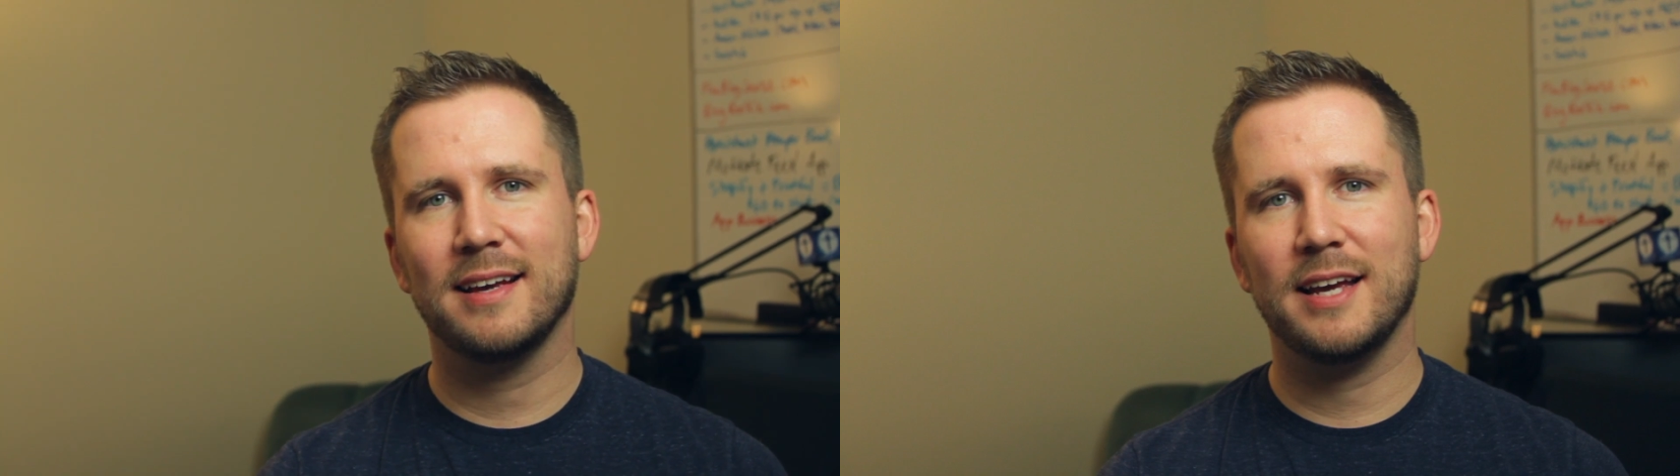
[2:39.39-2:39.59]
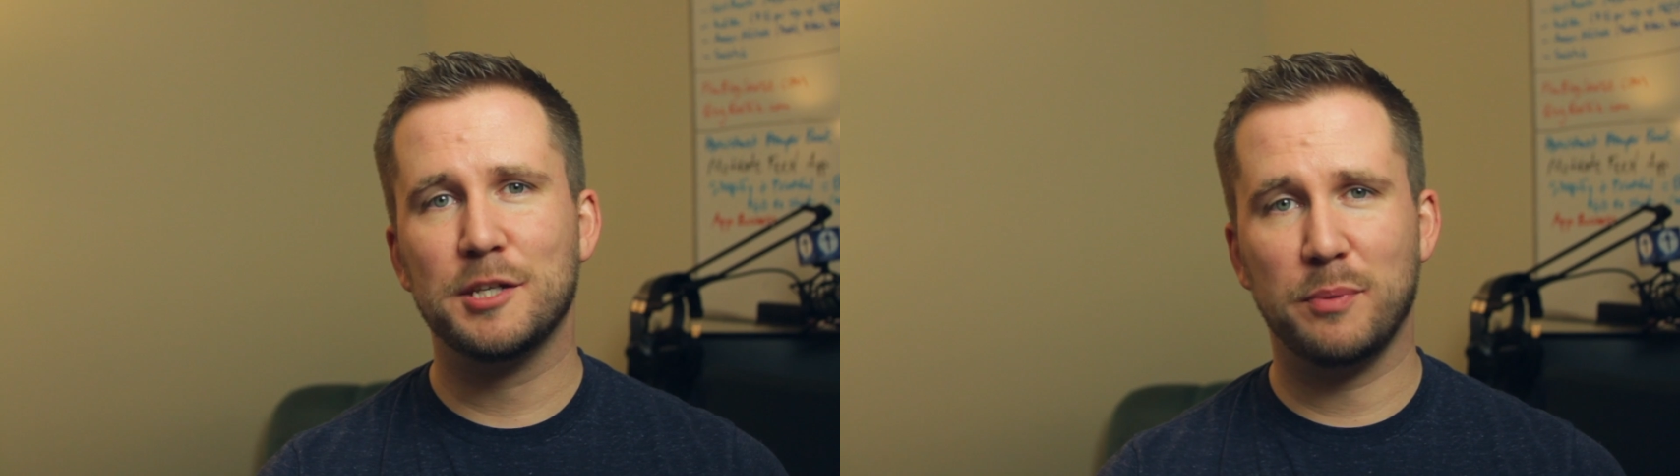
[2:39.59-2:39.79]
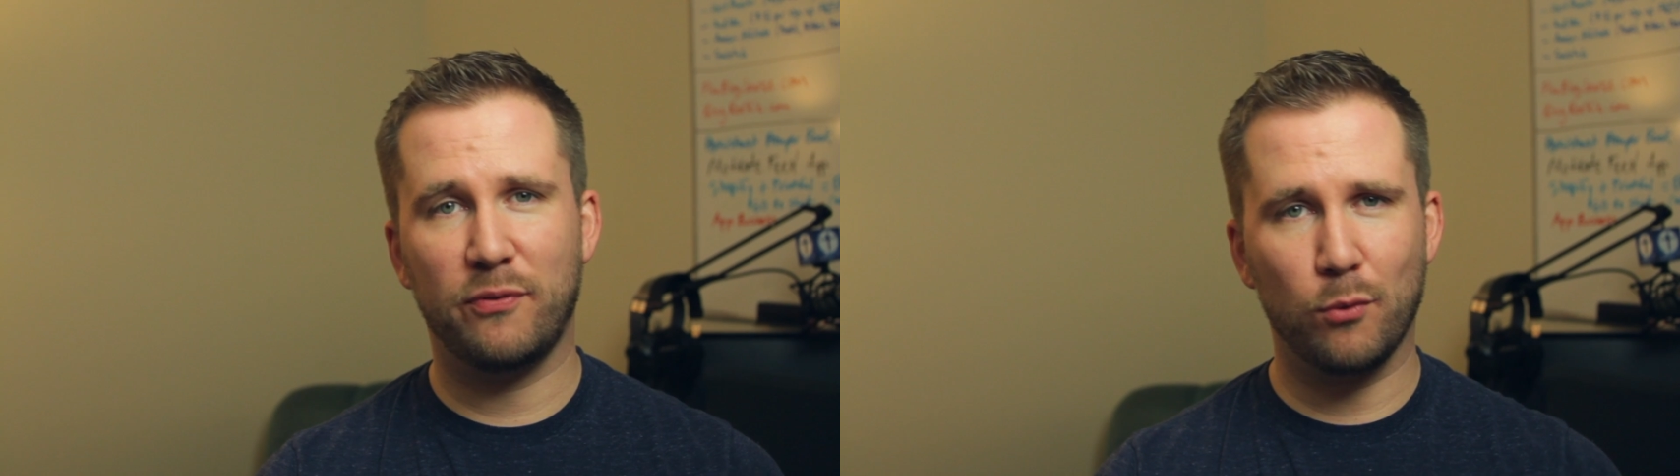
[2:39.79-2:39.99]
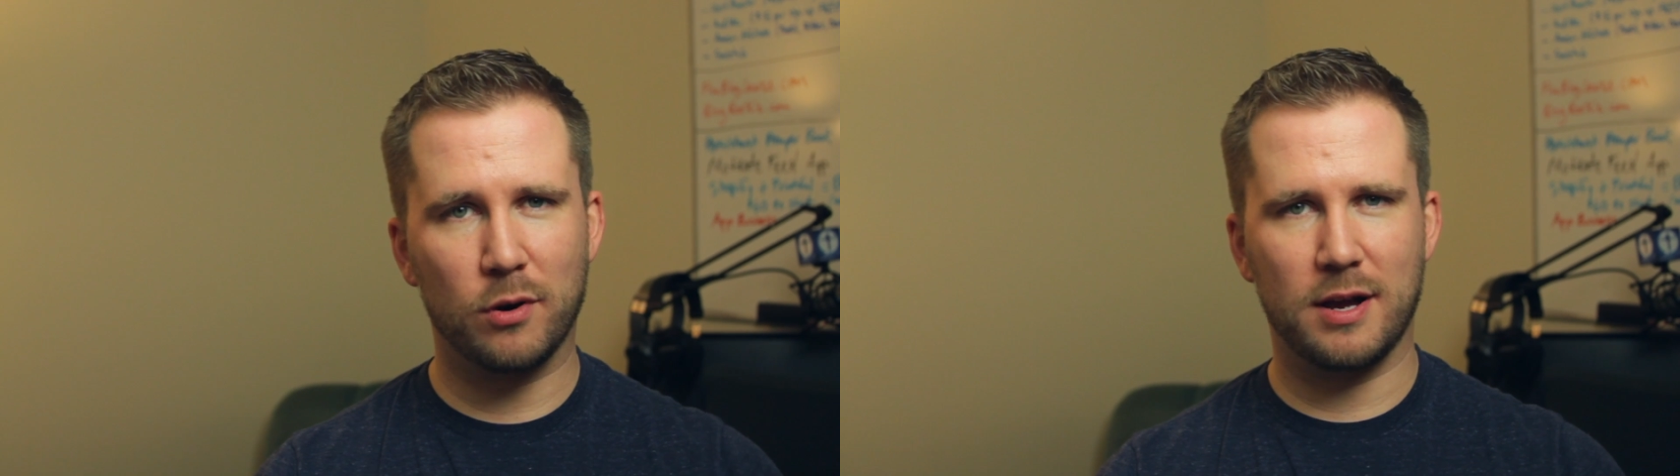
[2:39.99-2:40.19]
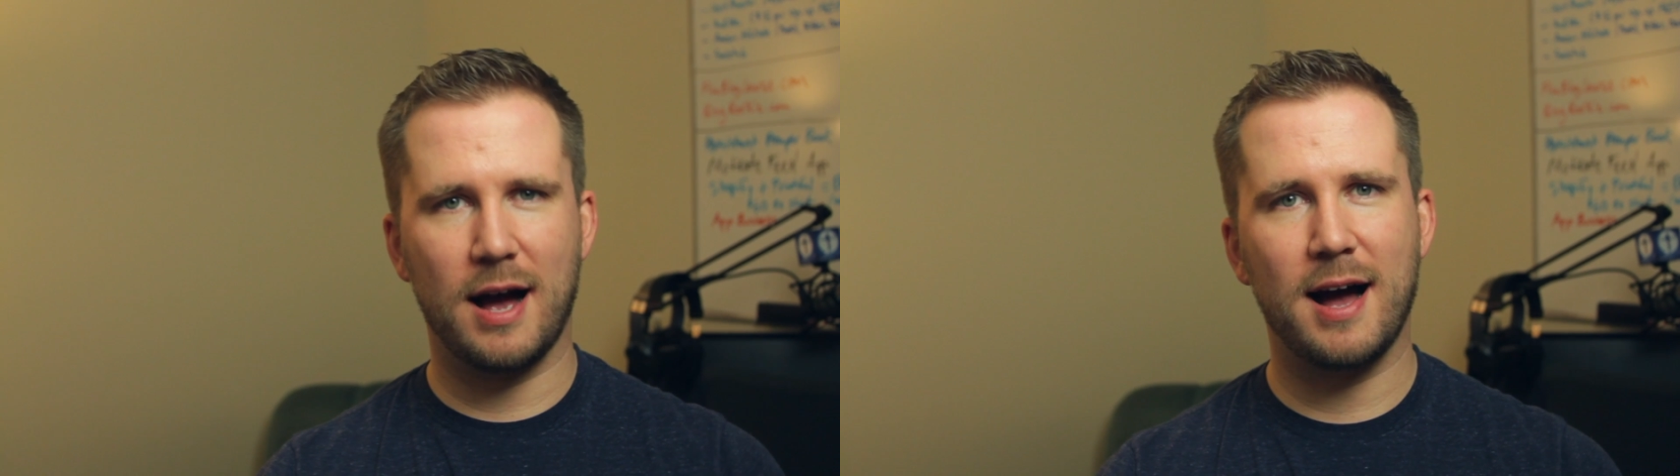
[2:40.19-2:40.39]
Is before
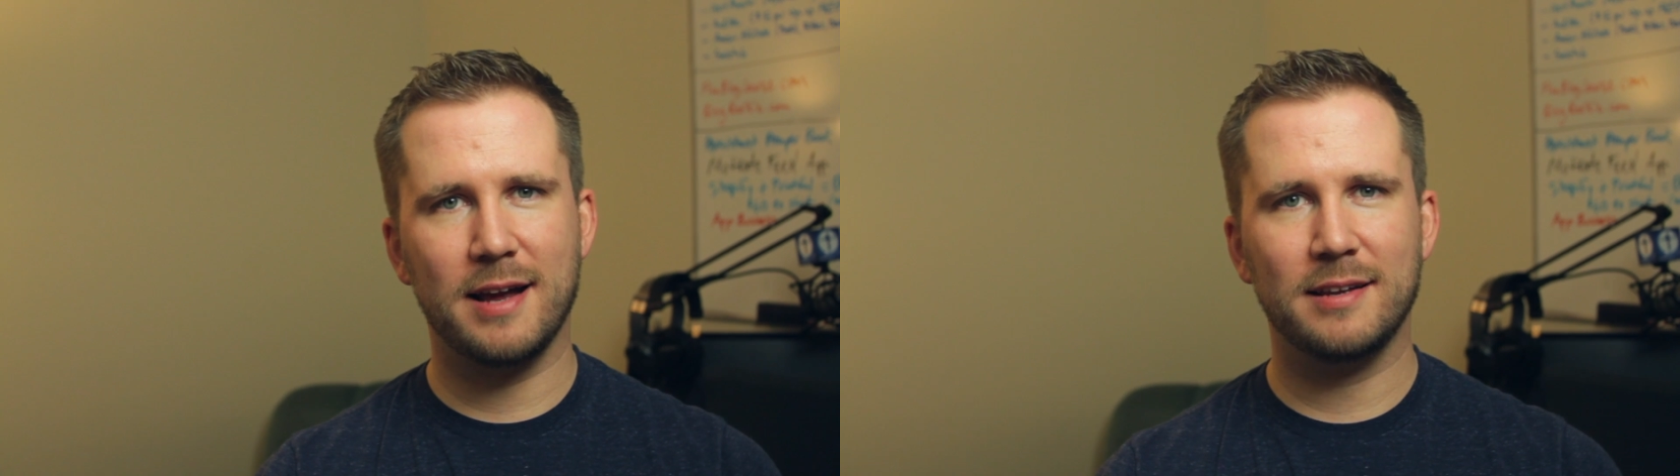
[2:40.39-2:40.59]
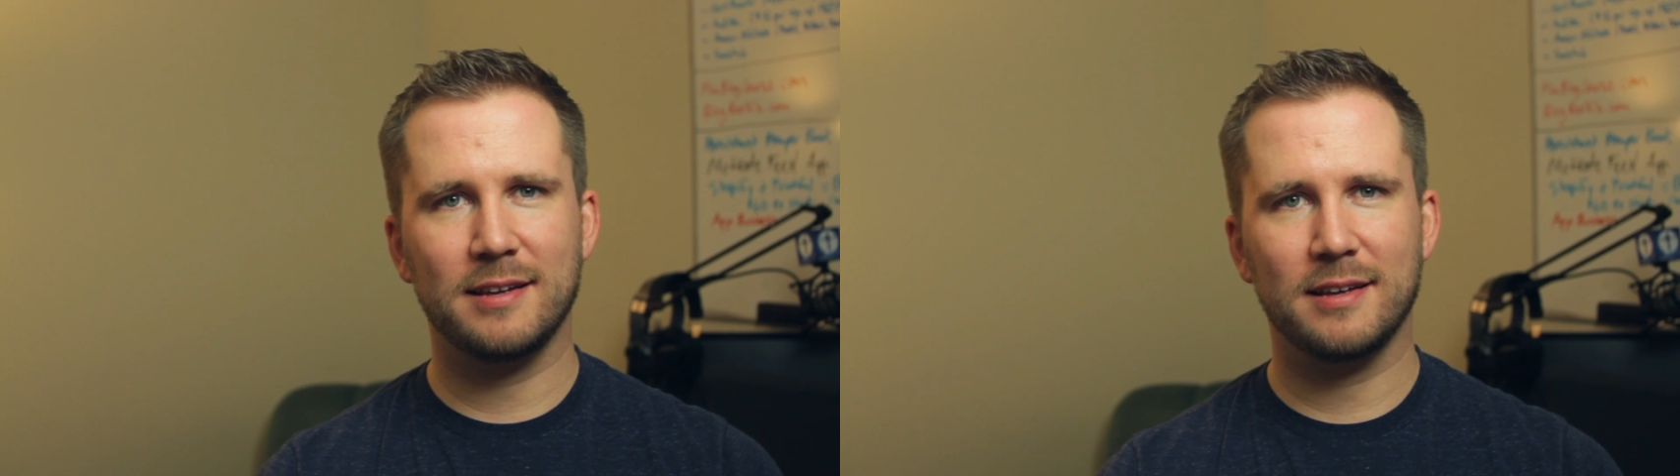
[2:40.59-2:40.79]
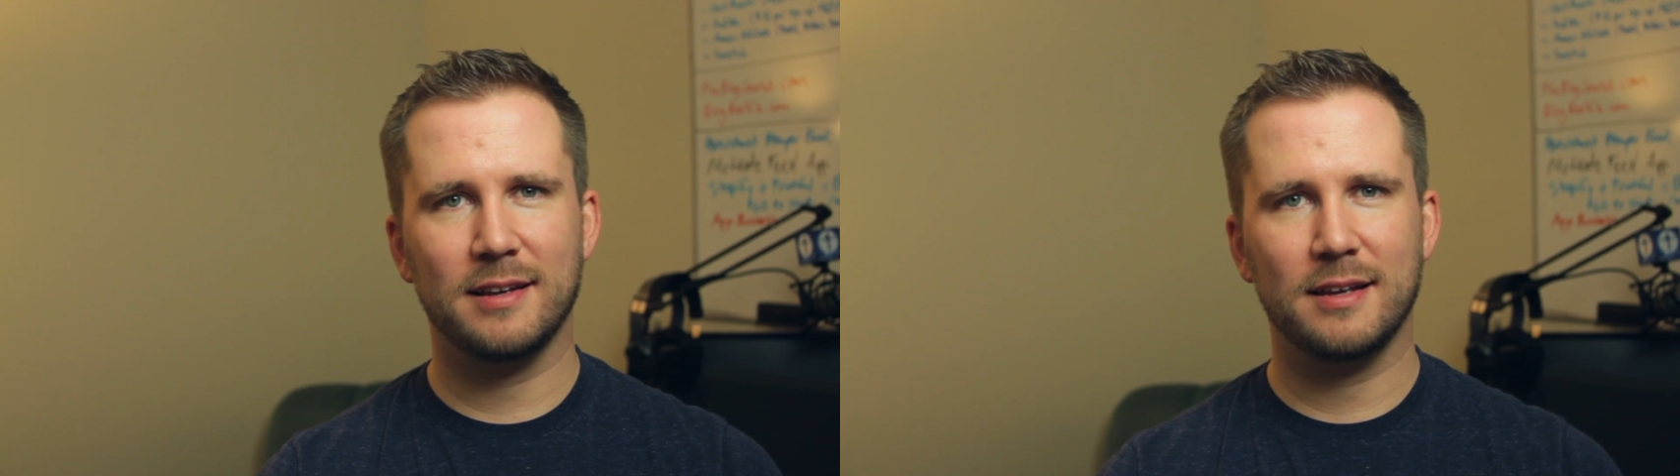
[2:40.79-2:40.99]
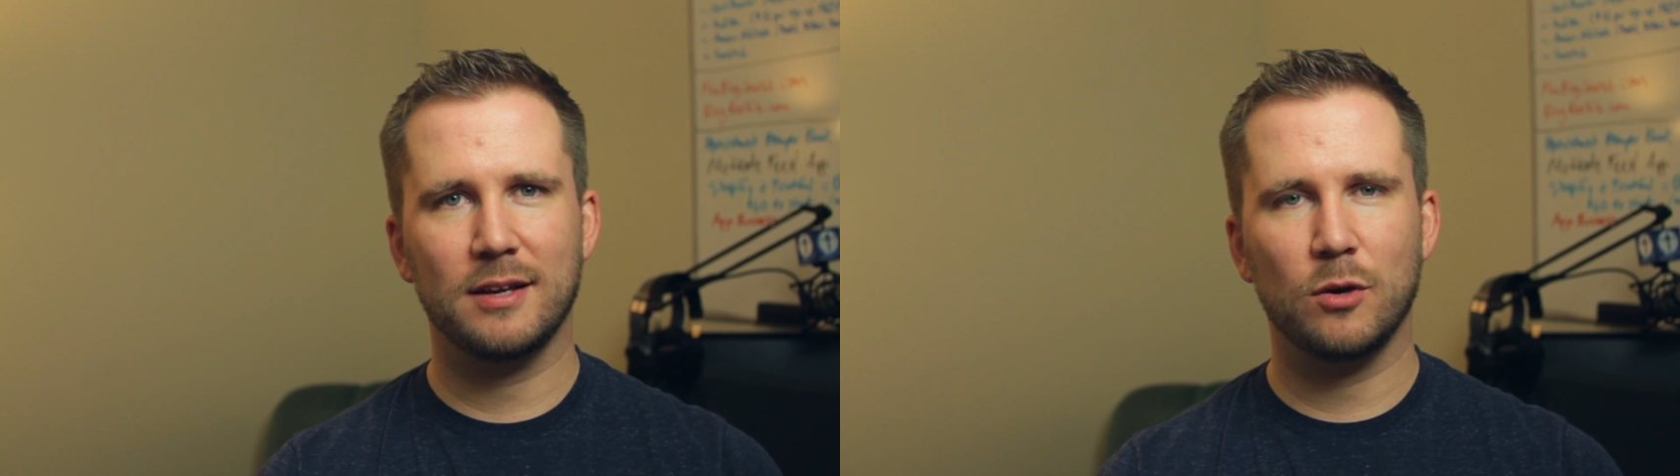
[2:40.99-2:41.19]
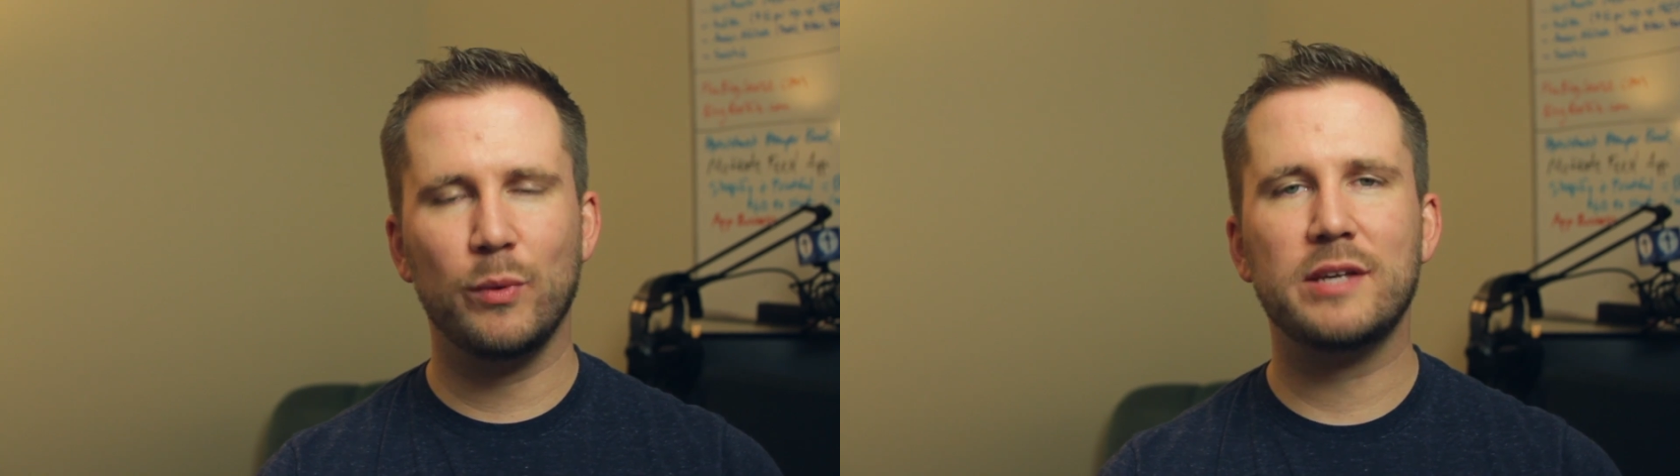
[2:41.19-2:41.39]
God,
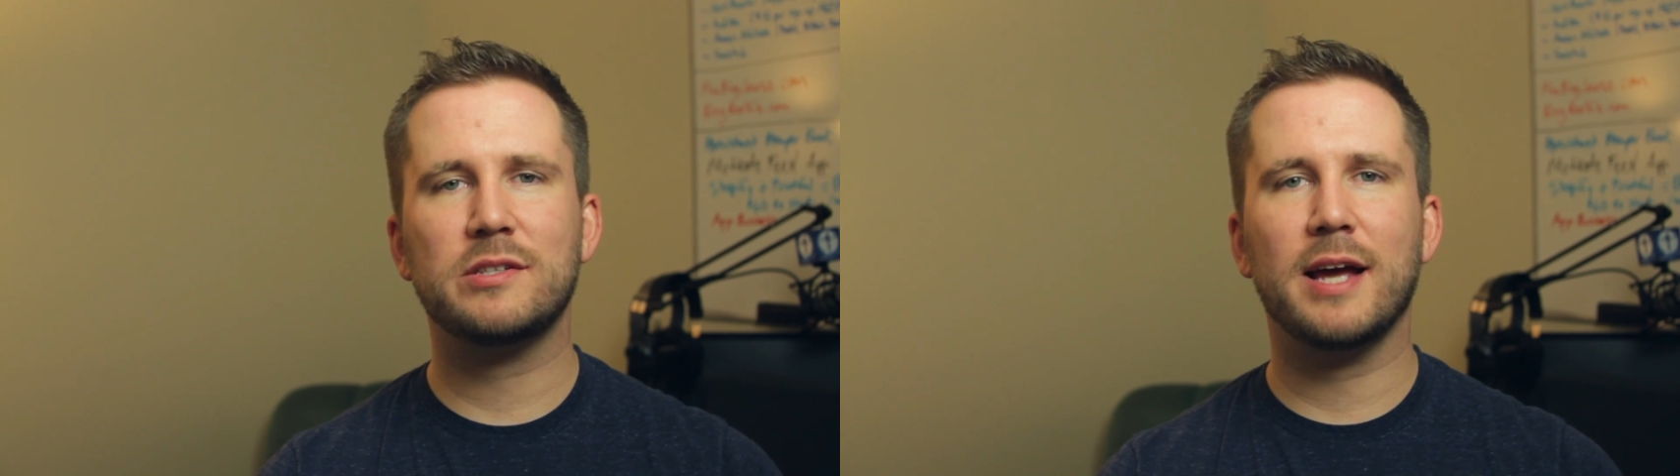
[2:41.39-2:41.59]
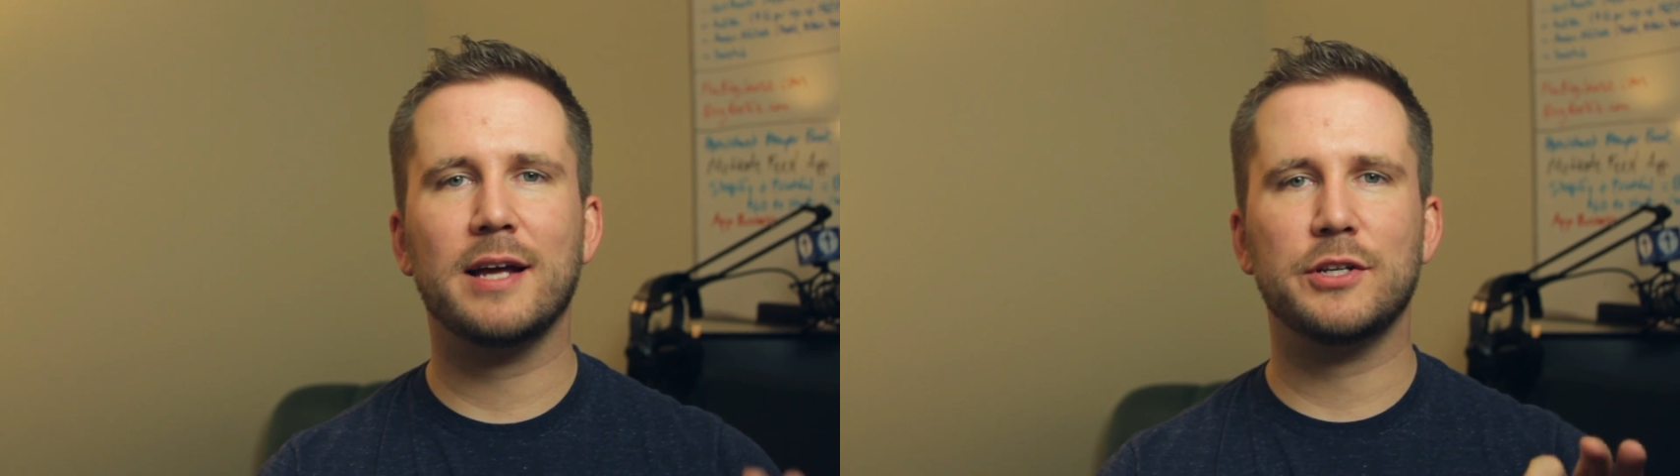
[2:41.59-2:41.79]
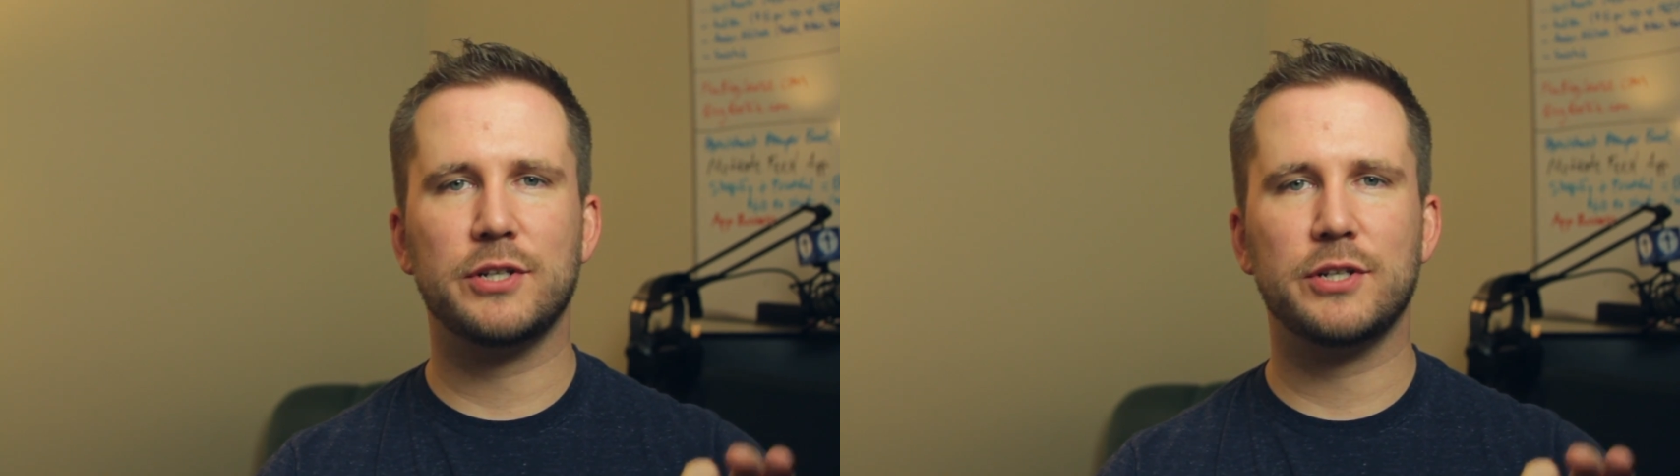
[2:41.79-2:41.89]
we stand